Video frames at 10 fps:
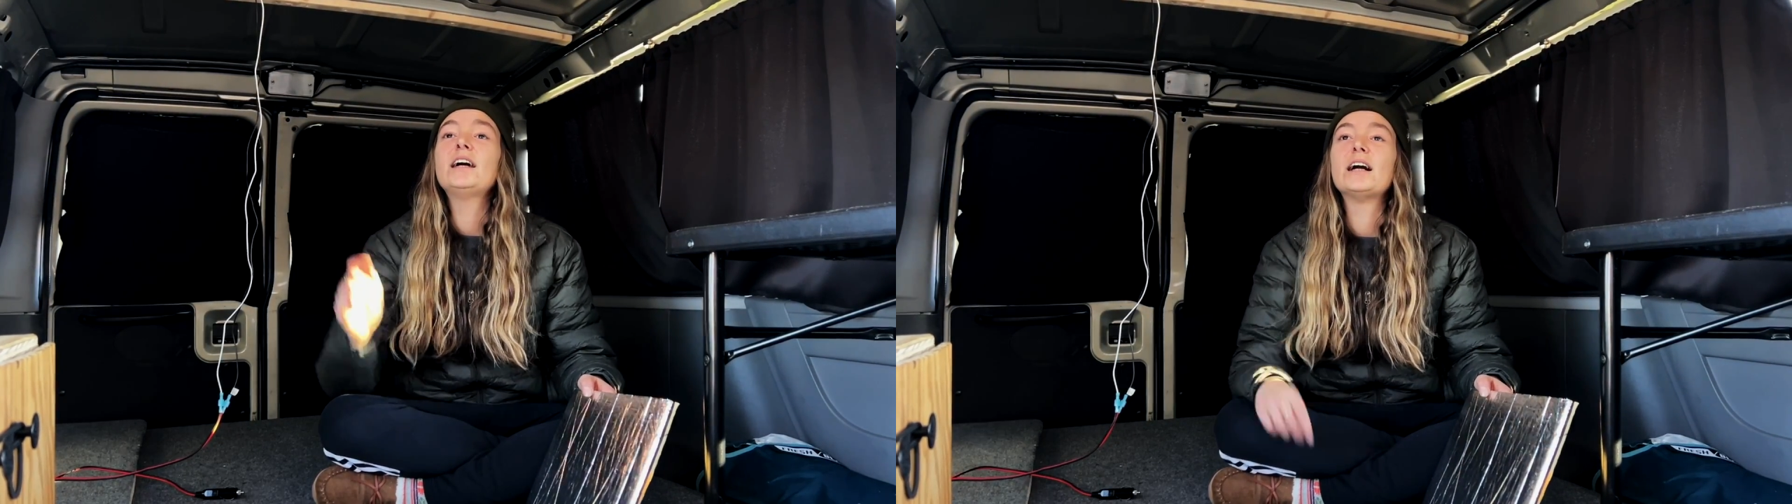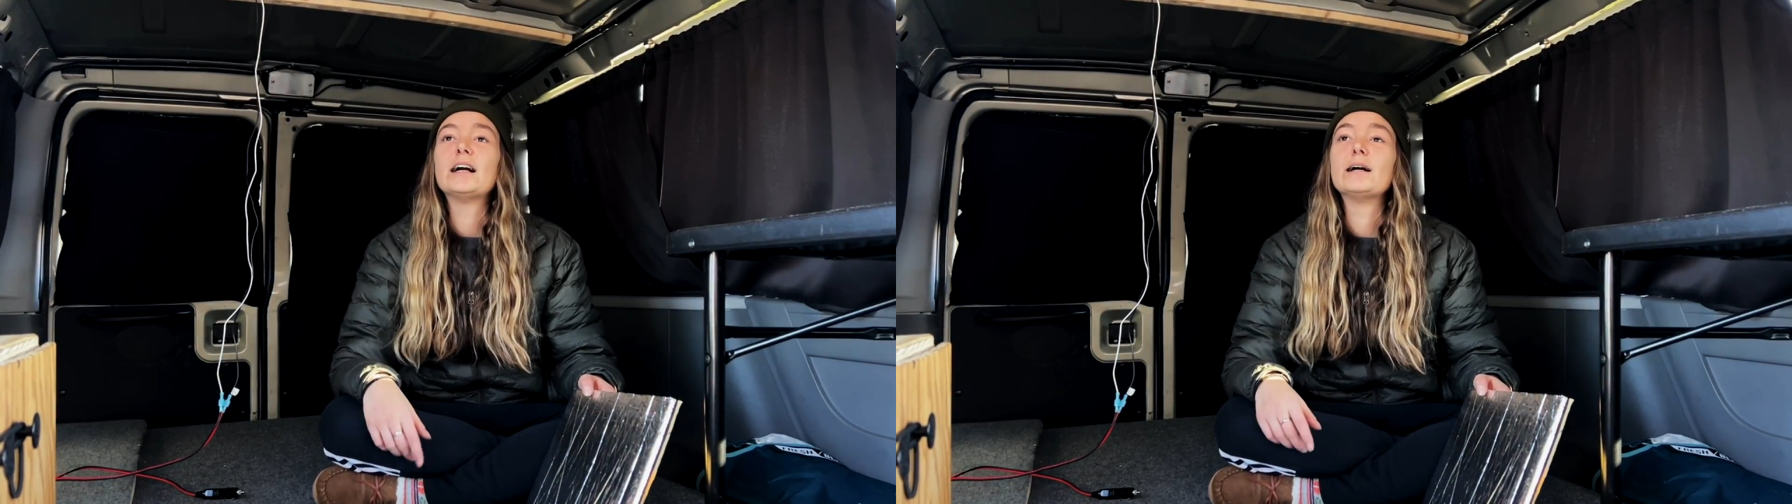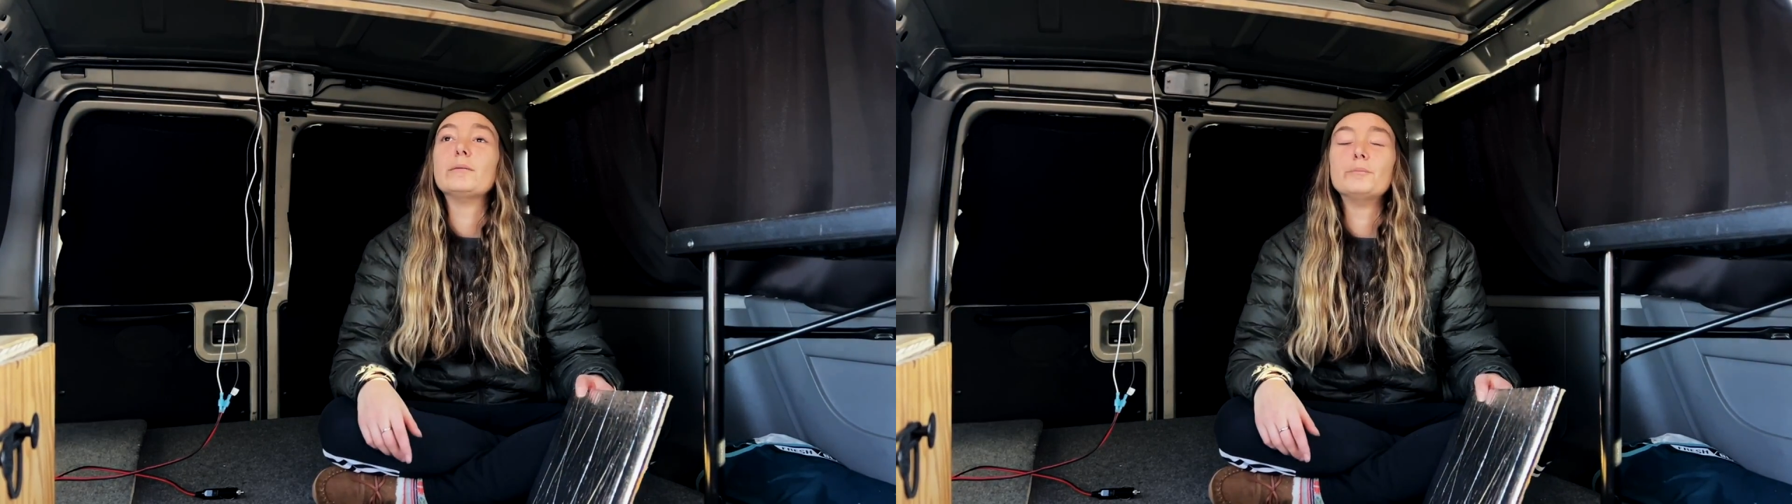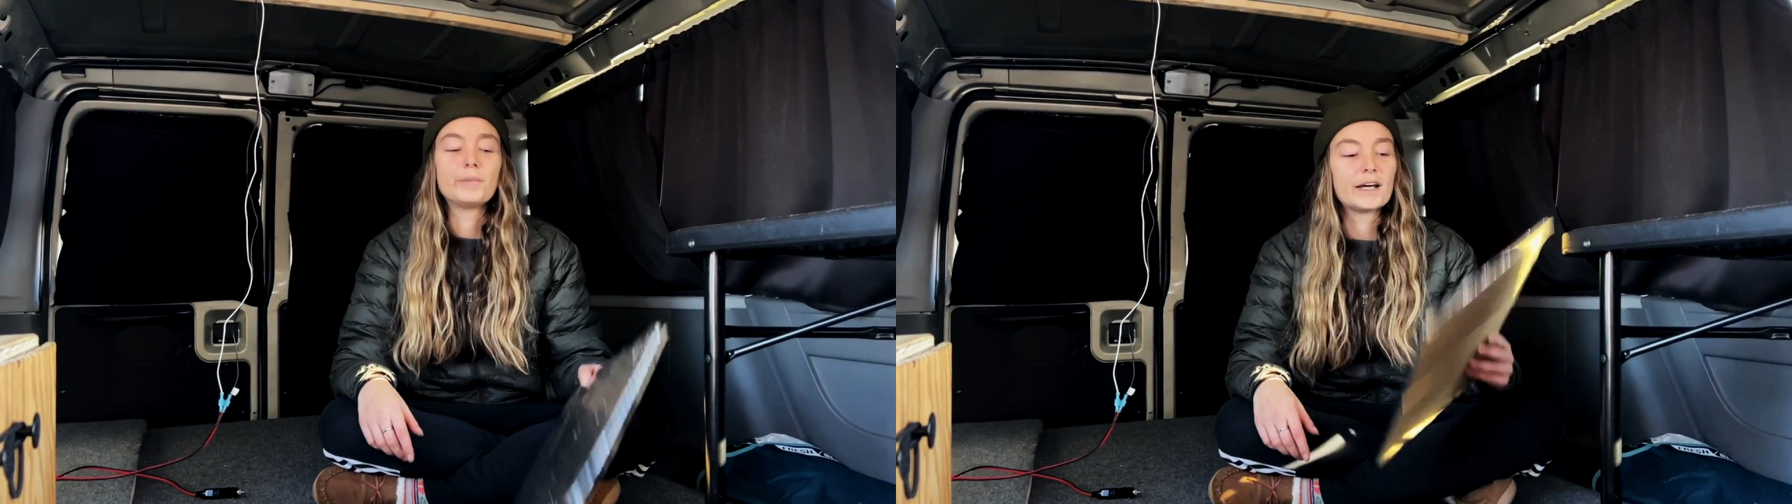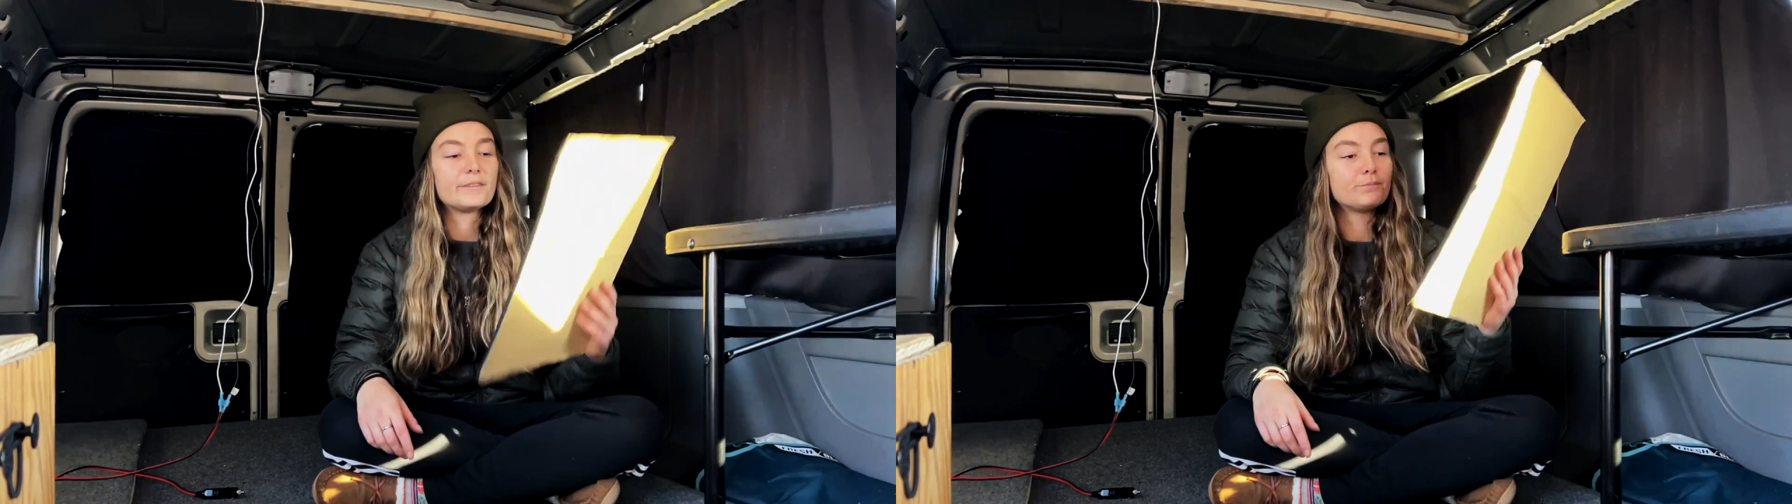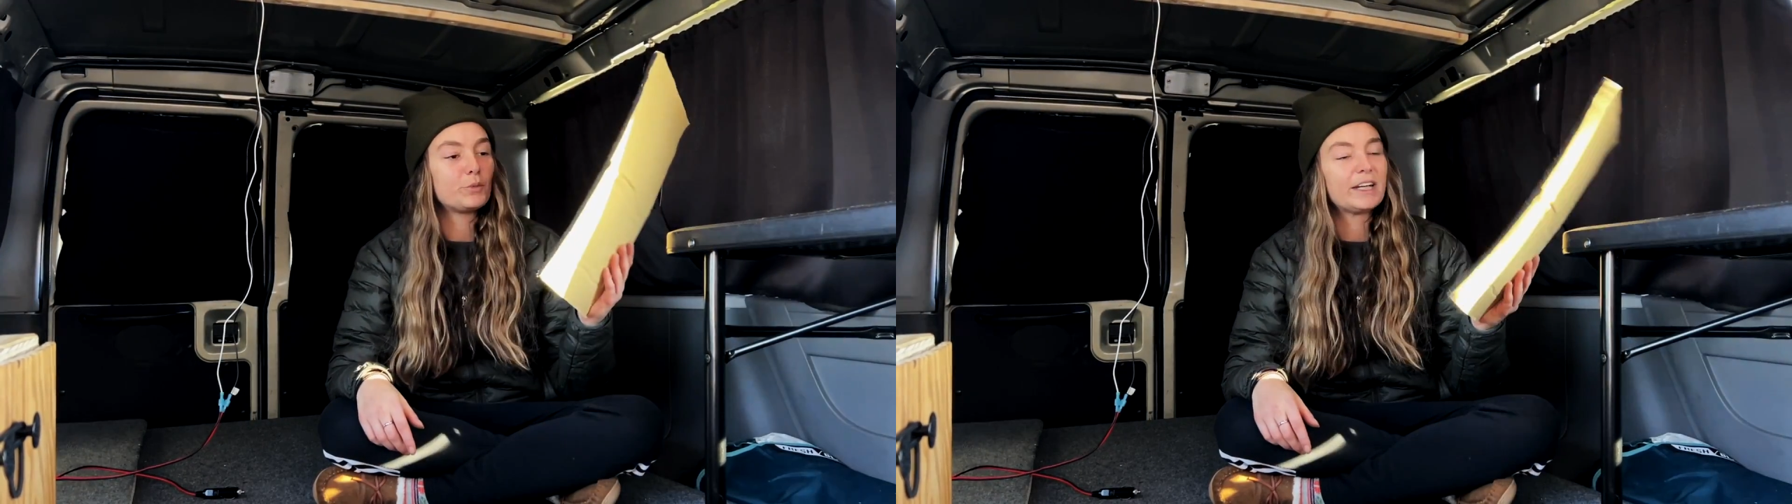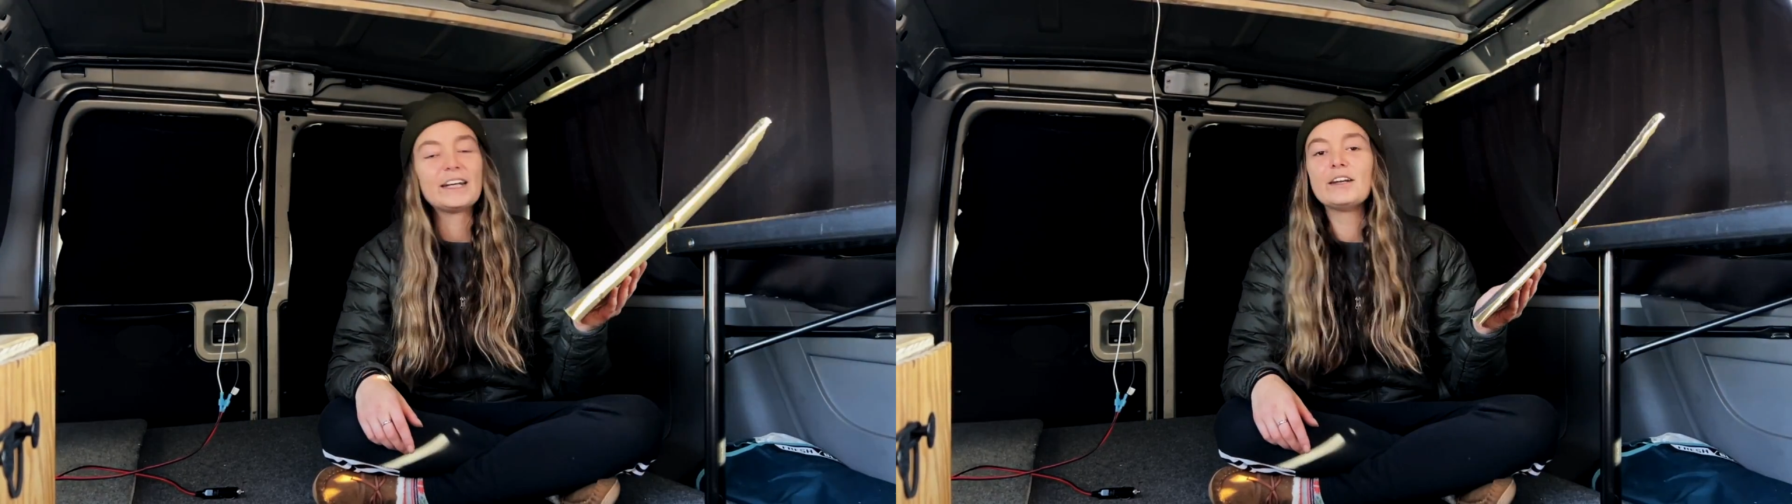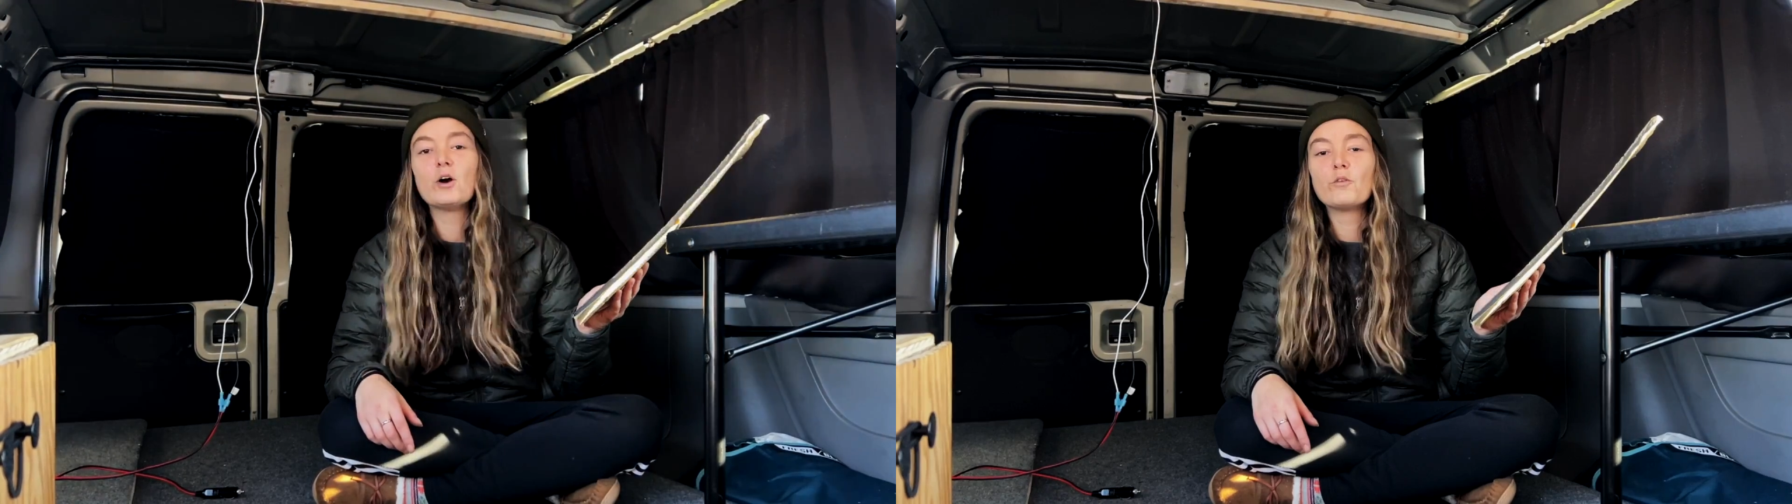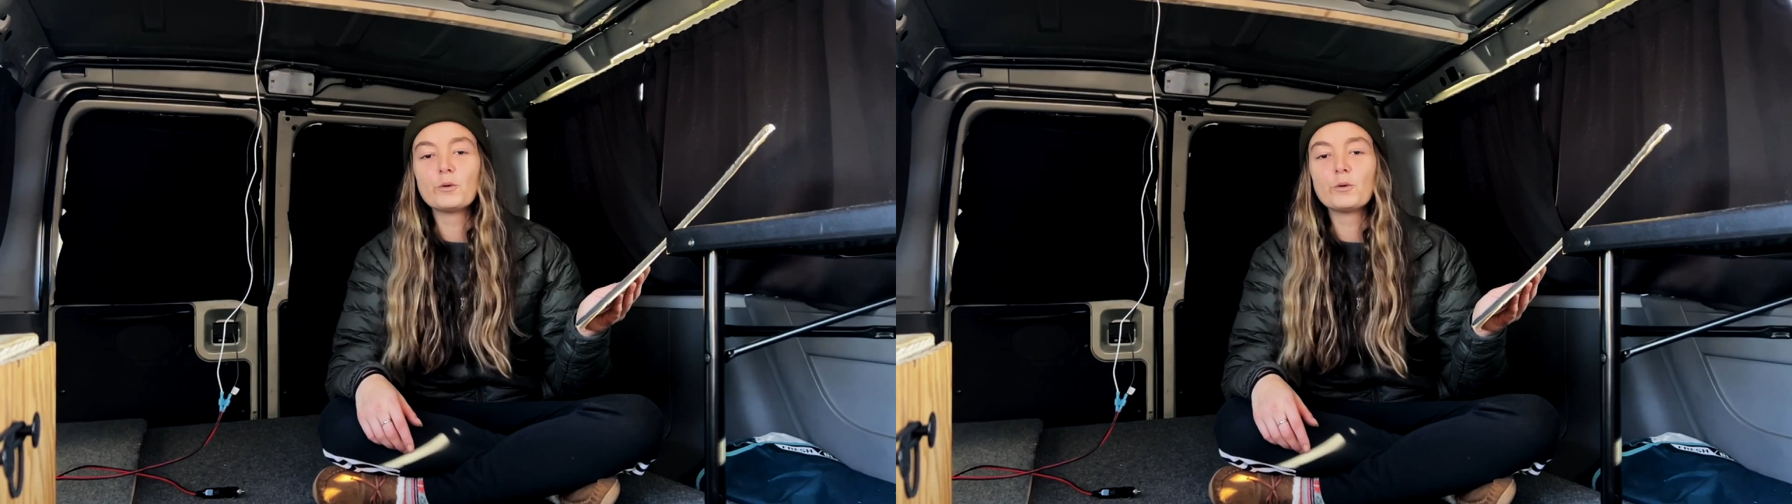But we didn't know if